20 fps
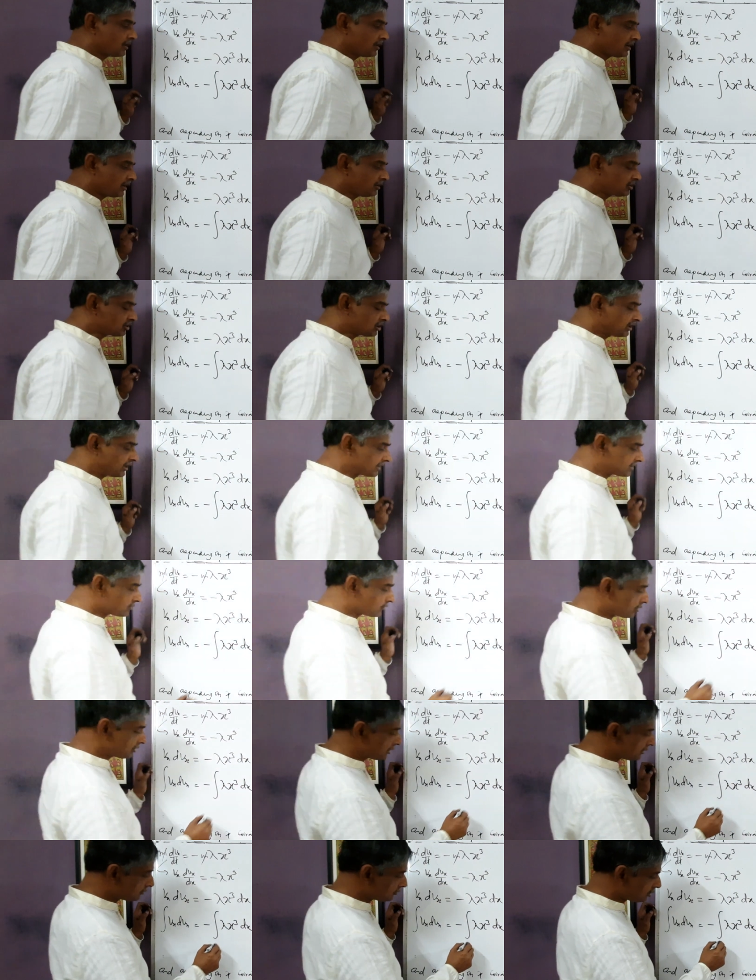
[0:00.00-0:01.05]
Initially x
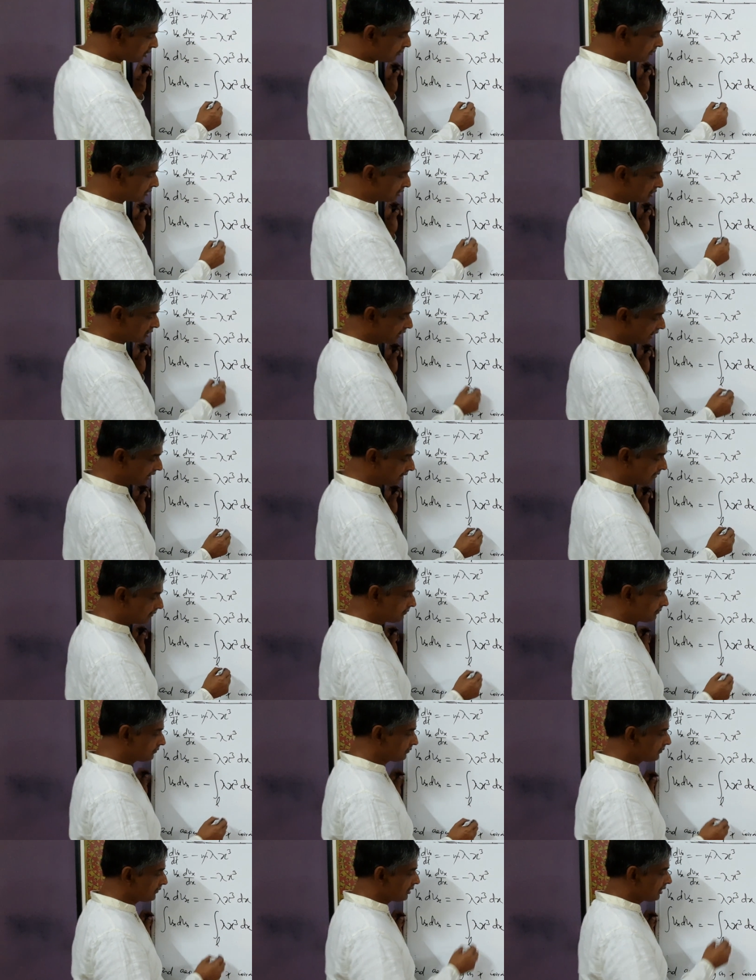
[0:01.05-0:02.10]
coordinate was how much? L.
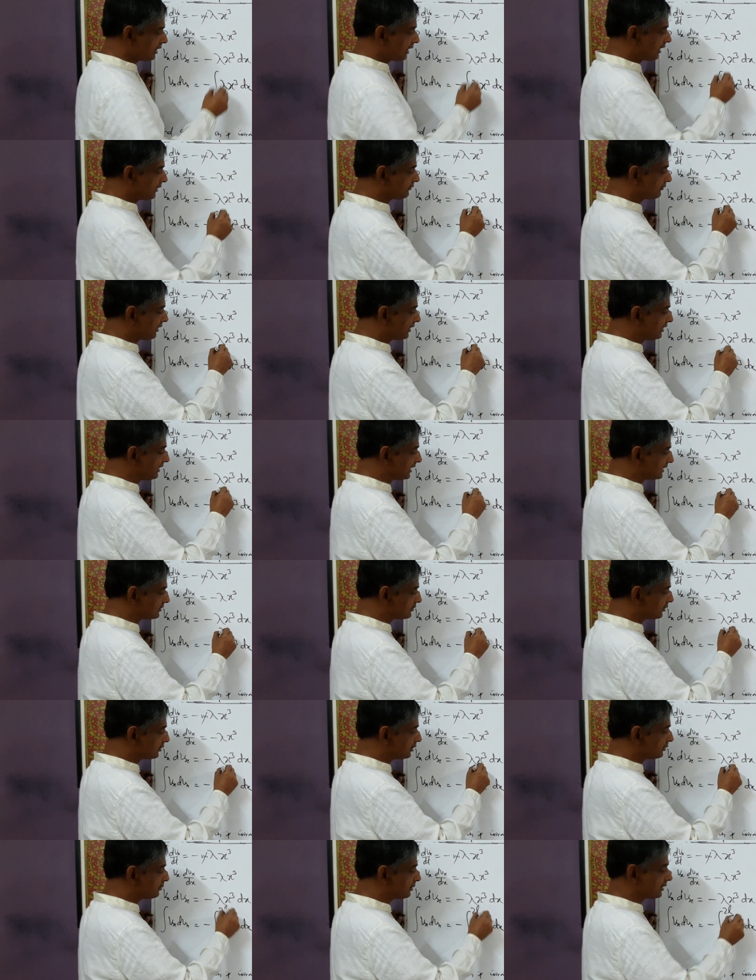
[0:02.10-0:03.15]
And finally x
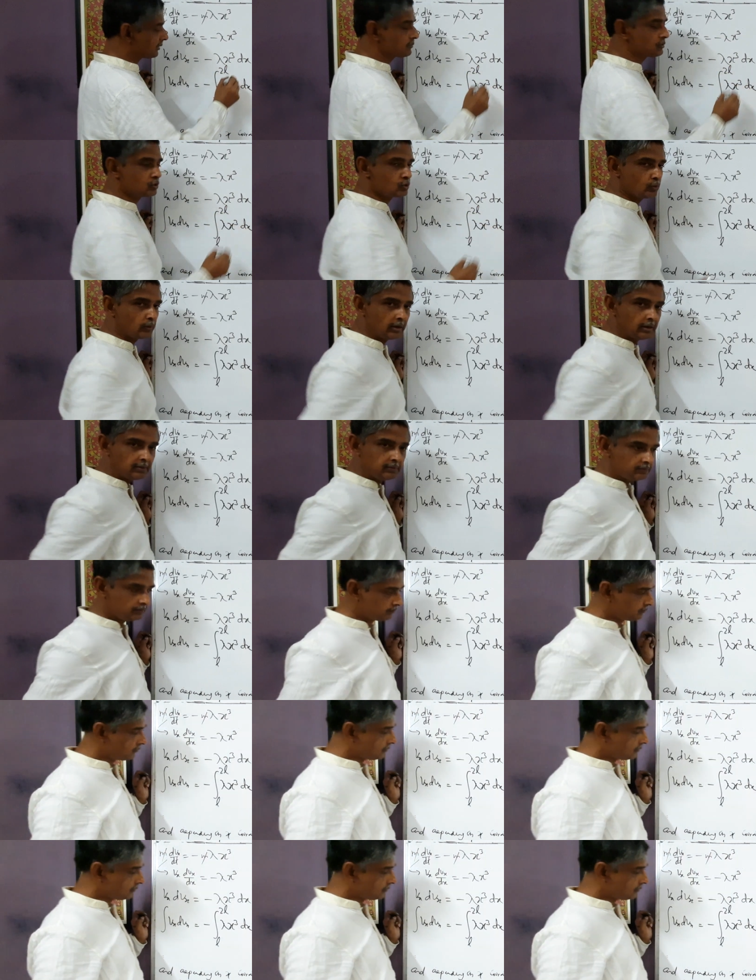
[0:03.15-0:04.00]
coordinate becomes 2L.